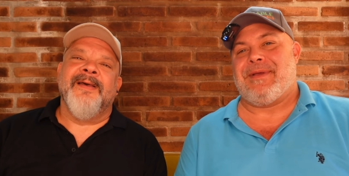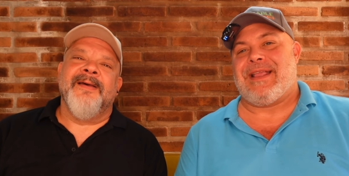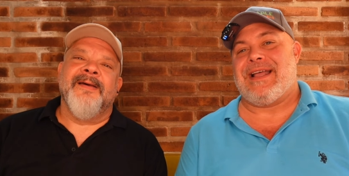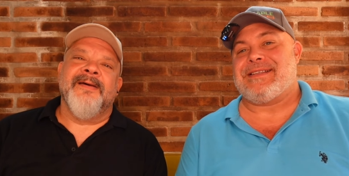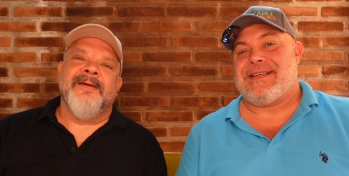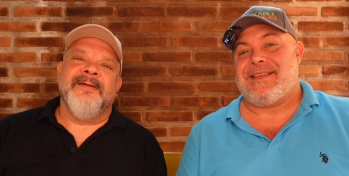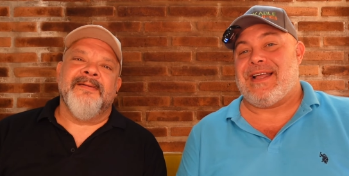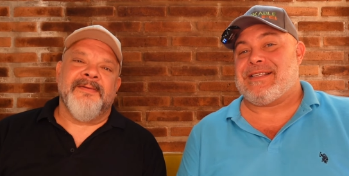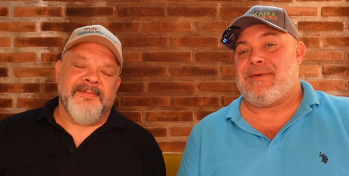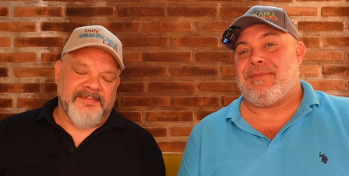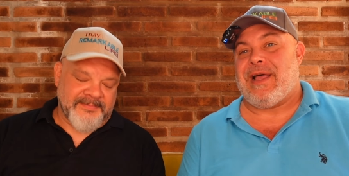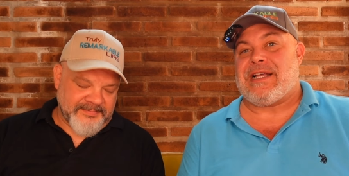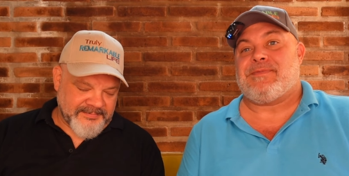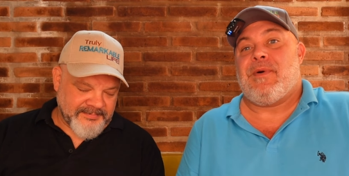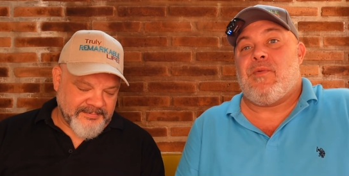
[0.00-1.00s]
Speaker 1: but that's a, that's a
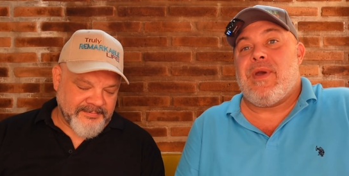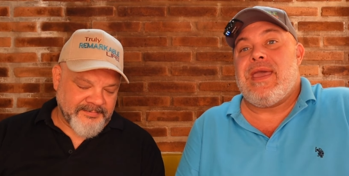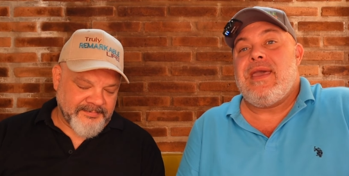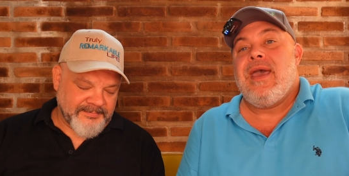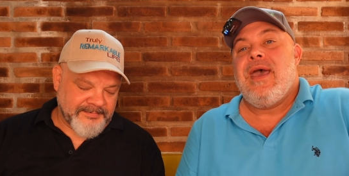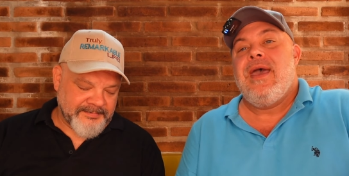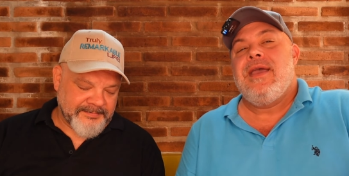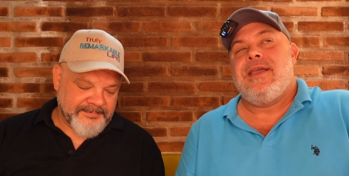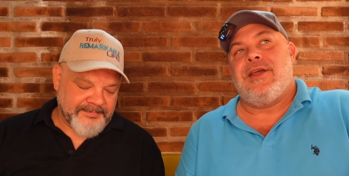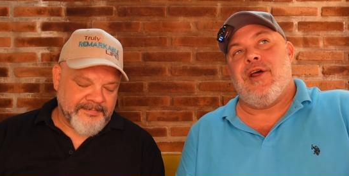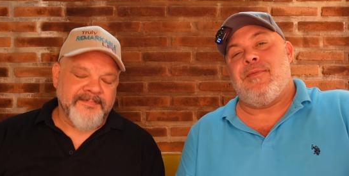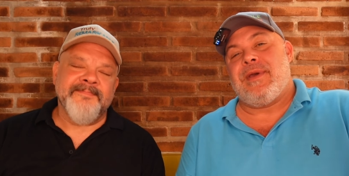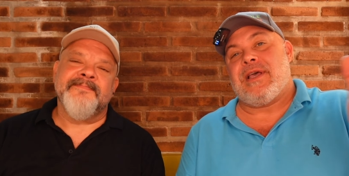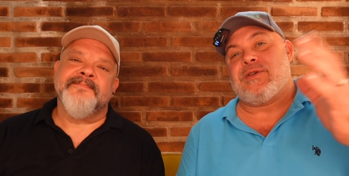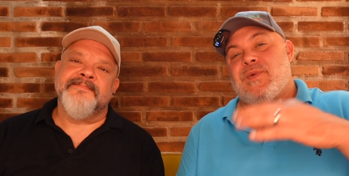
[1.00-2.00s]
blast. But we, you know,
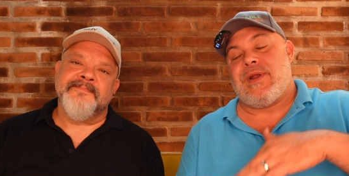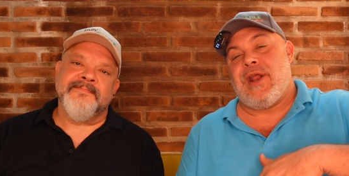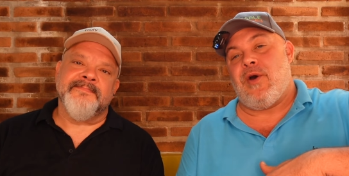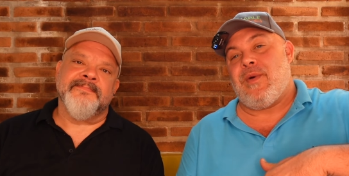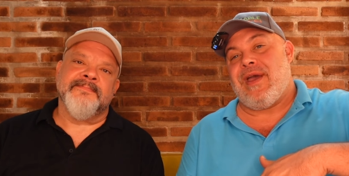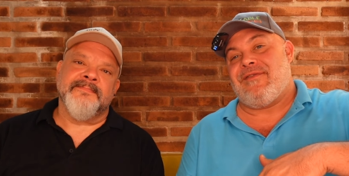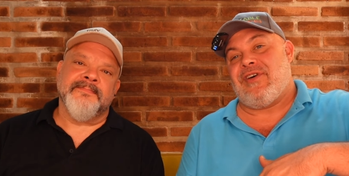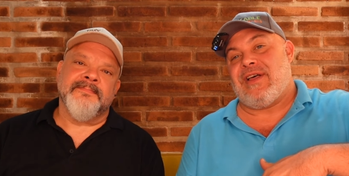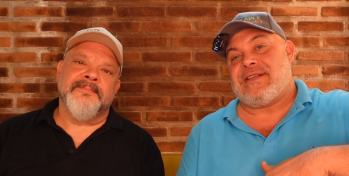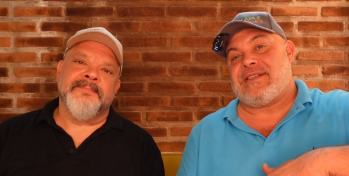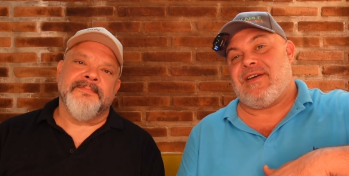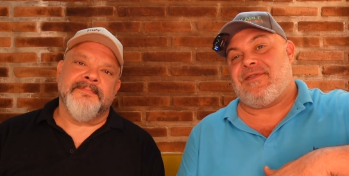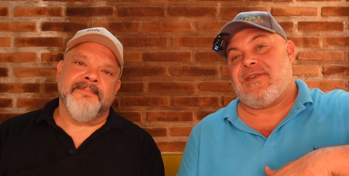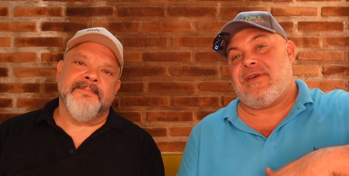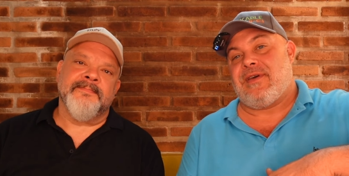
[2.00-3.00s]
because we know we have all that
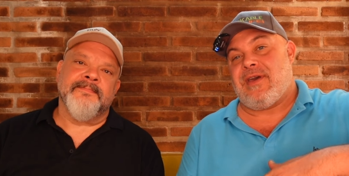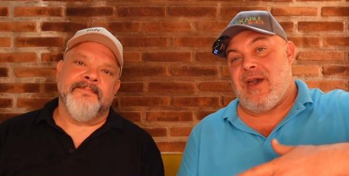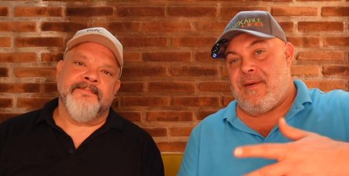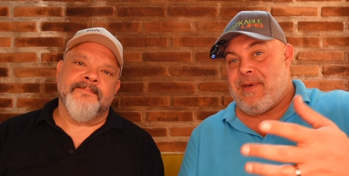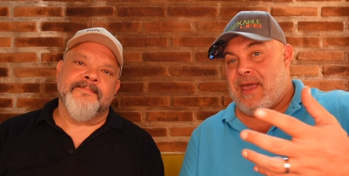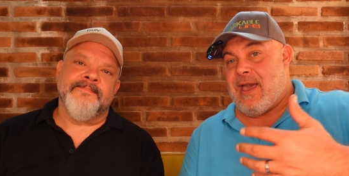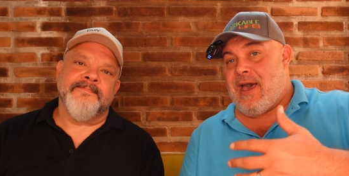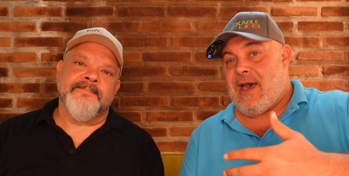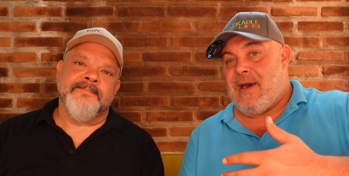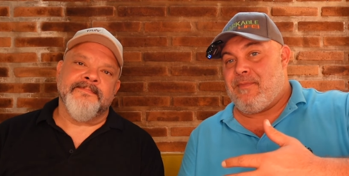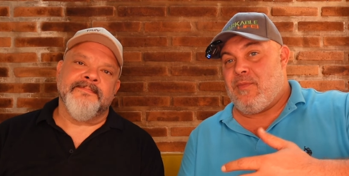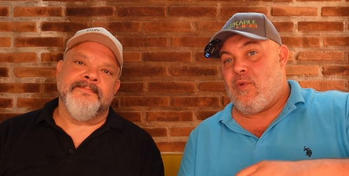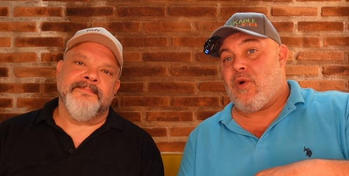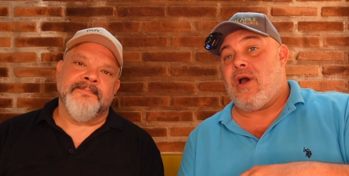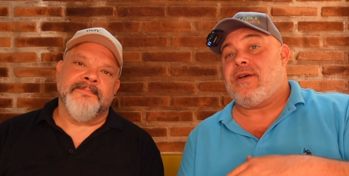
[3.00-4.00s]
stuff coming
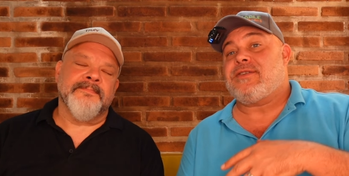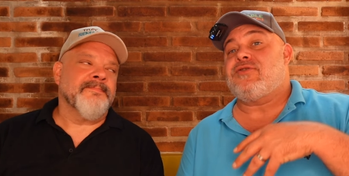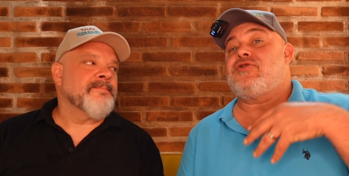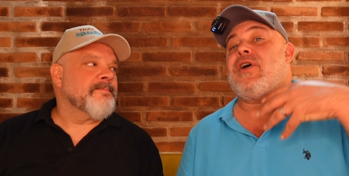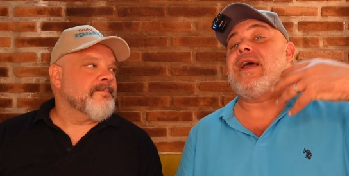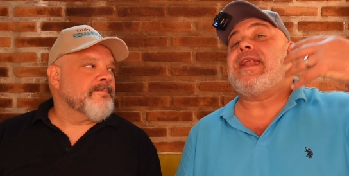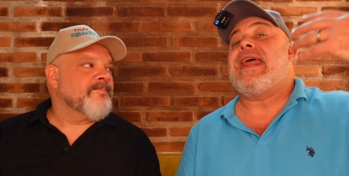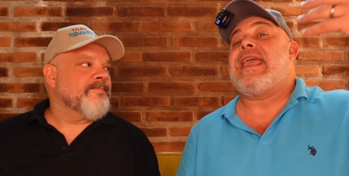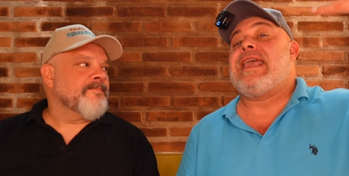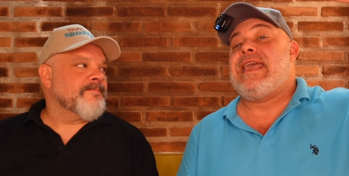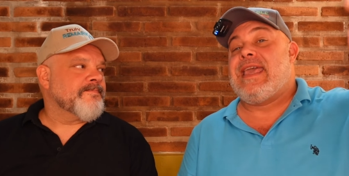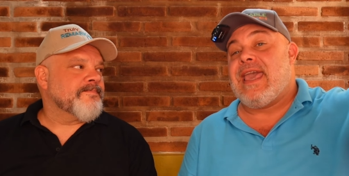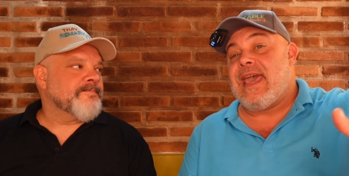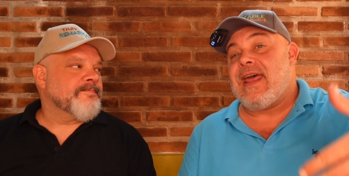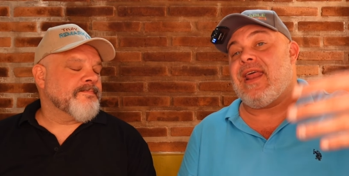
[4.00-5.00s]
up, we're also trying to
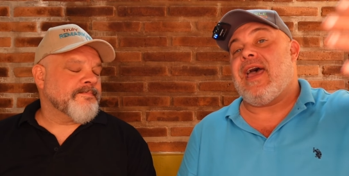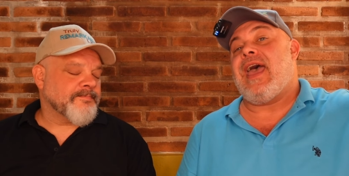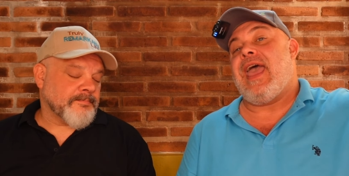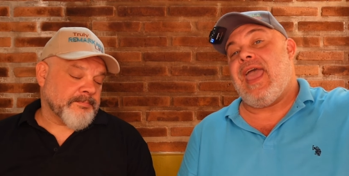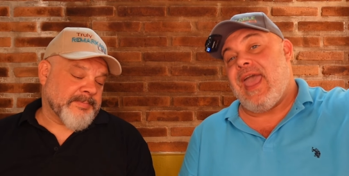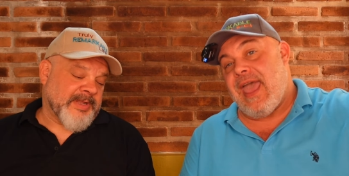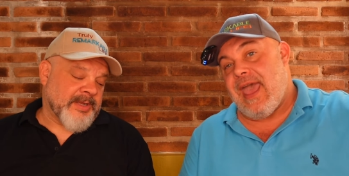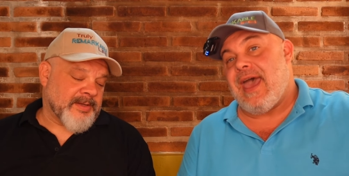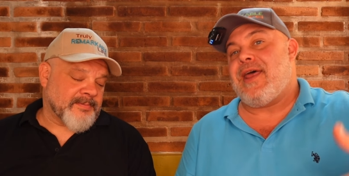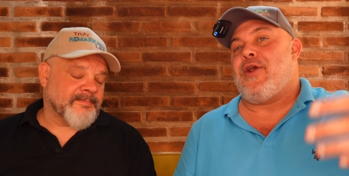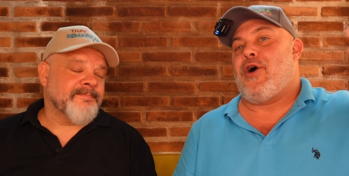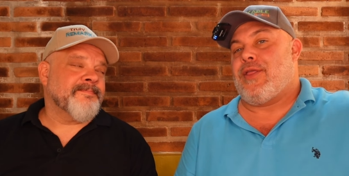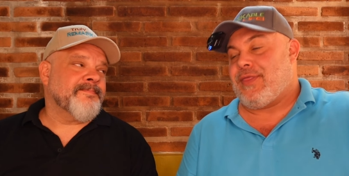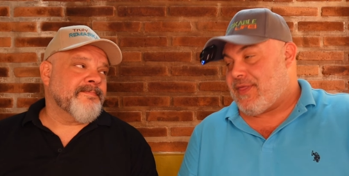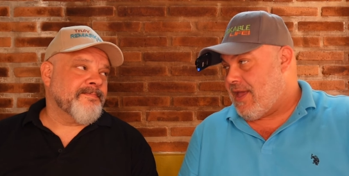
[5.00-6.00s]
get ahead
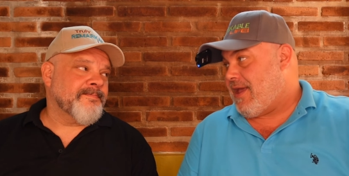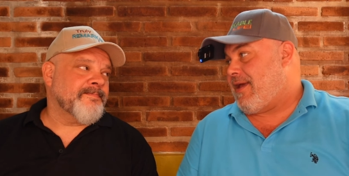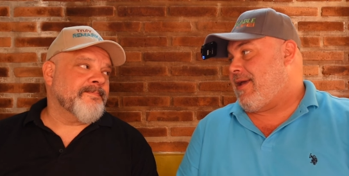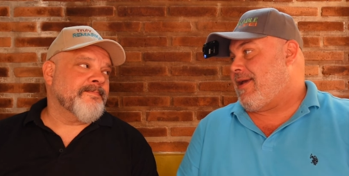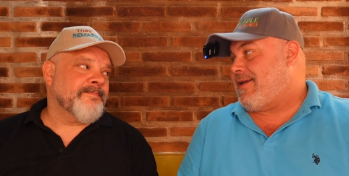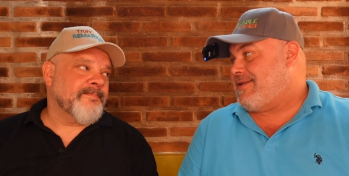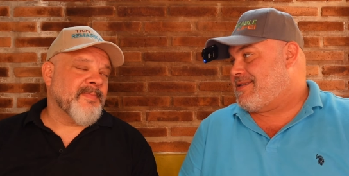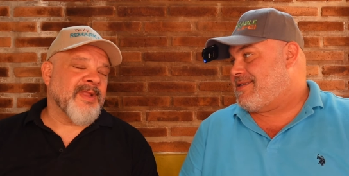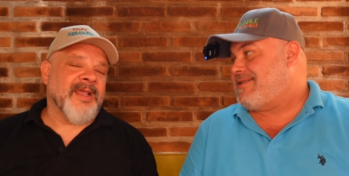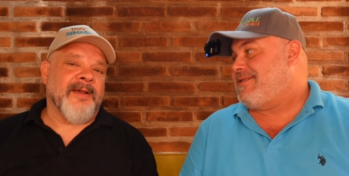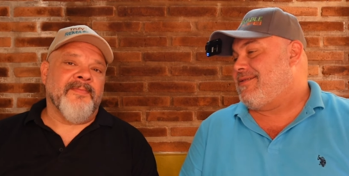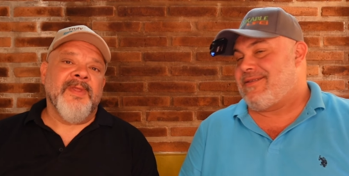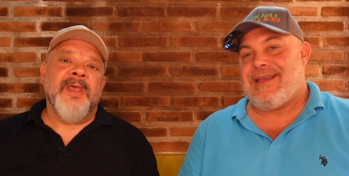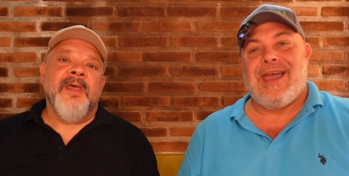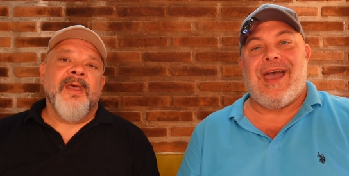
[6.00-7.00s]
on
Speaker 2: things.
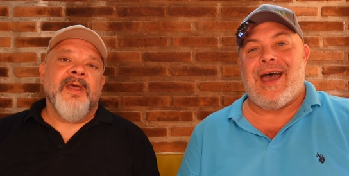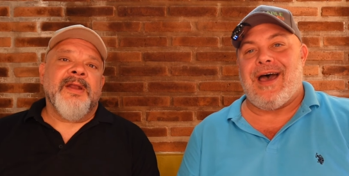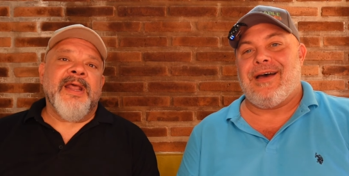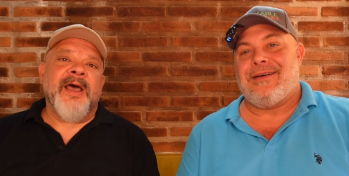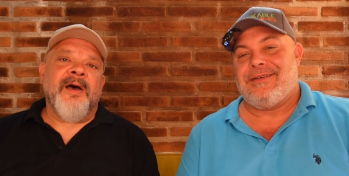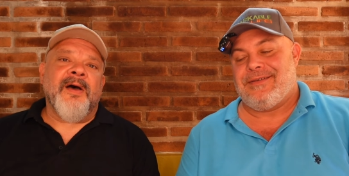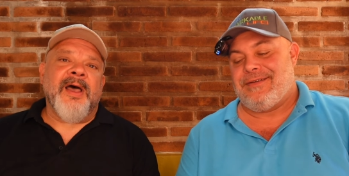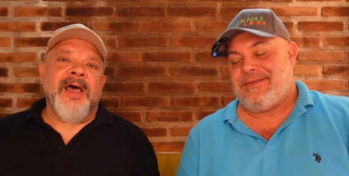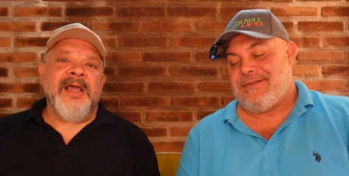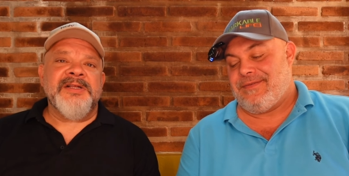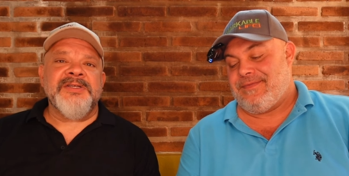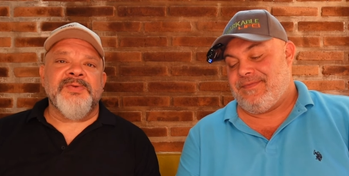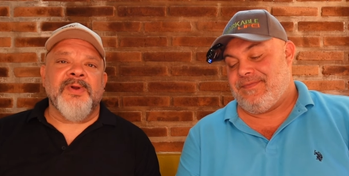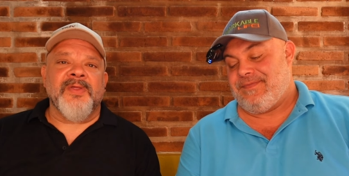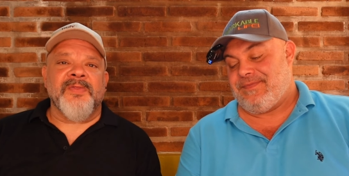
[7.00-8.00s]
Yeah. yeah. Now, I
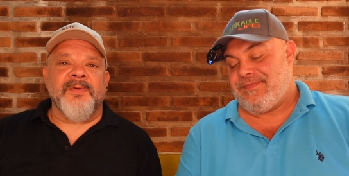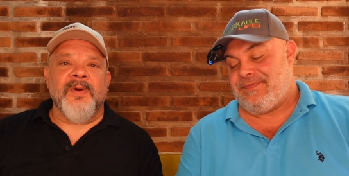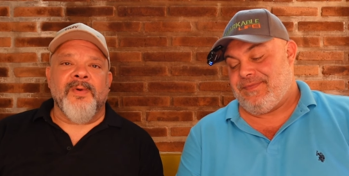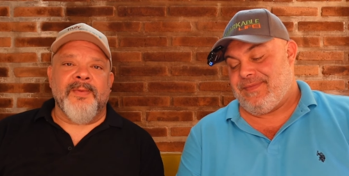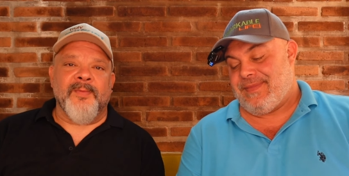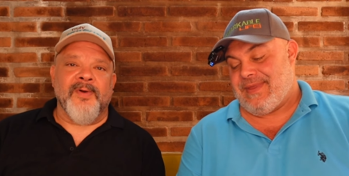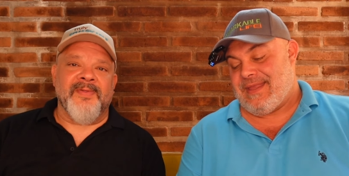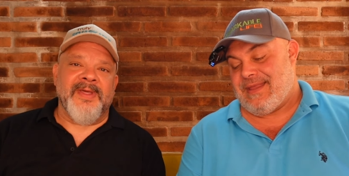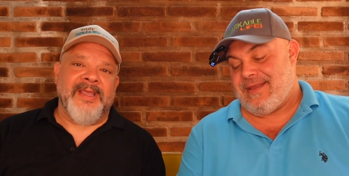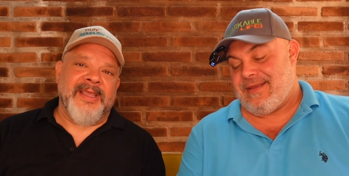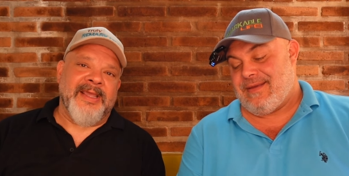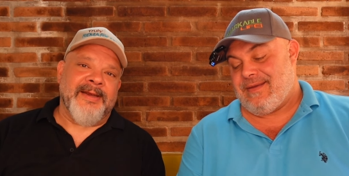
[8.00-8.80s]
just want to throw one more thing